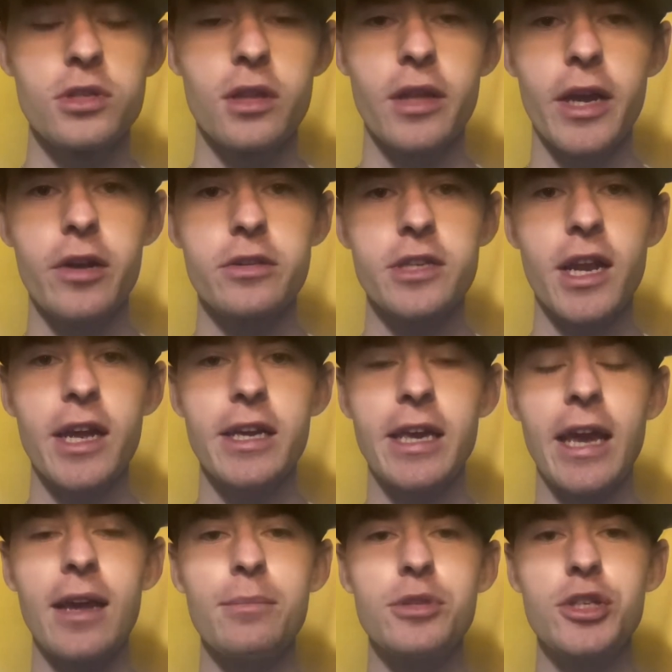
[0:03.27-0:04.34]
Later today,
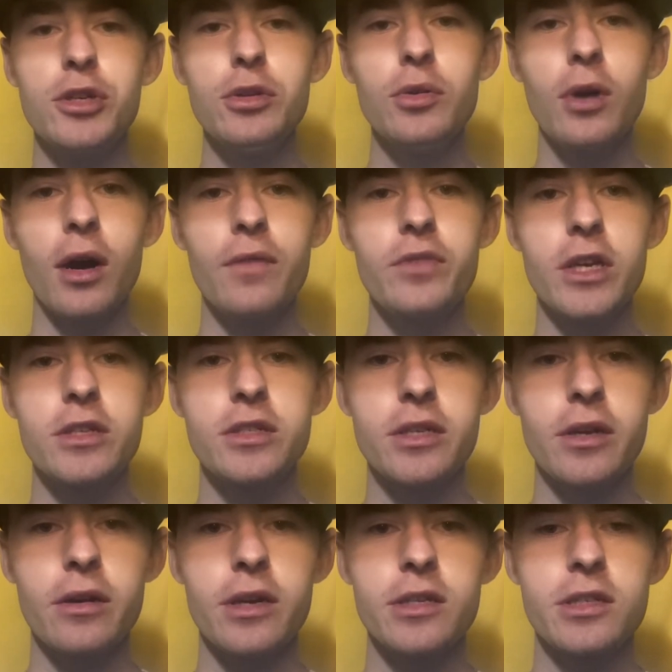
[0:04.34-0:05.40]
game two of this
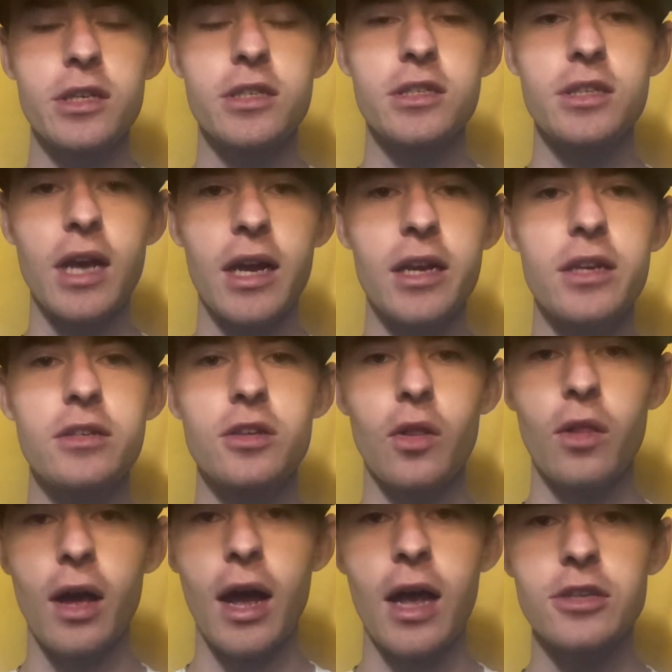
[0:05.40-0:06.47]
series, the second to
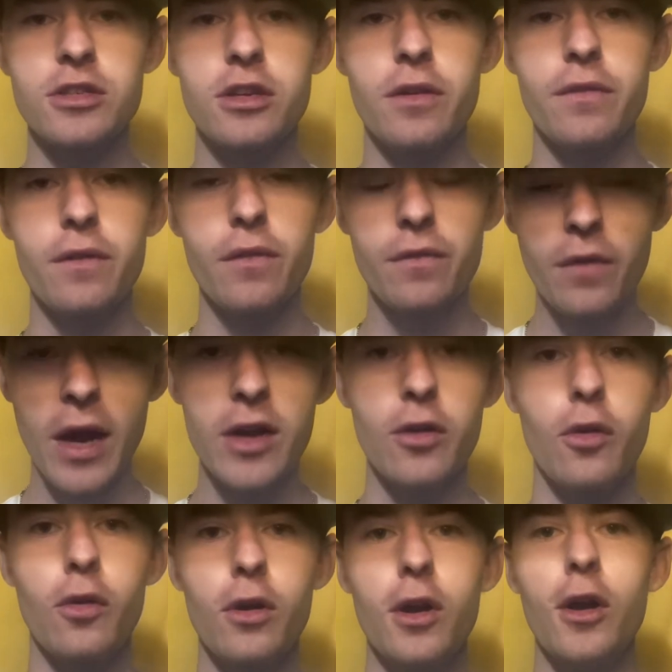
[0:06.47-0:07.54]
last
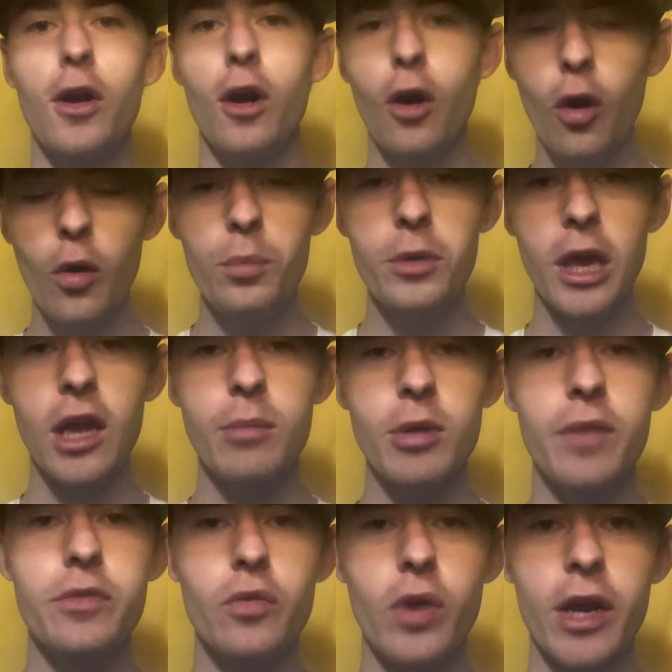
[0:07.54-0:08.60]
final home game
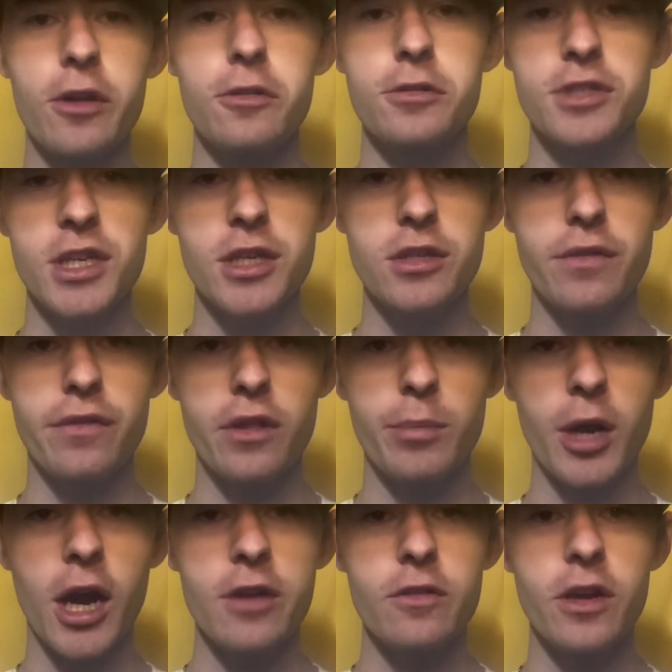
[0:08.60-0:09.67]
of the regular season for the
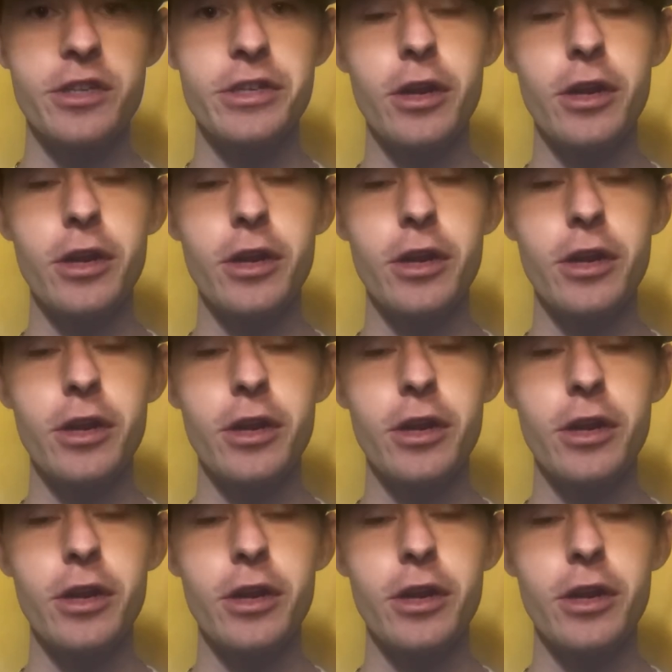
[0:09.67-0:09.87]
Padres.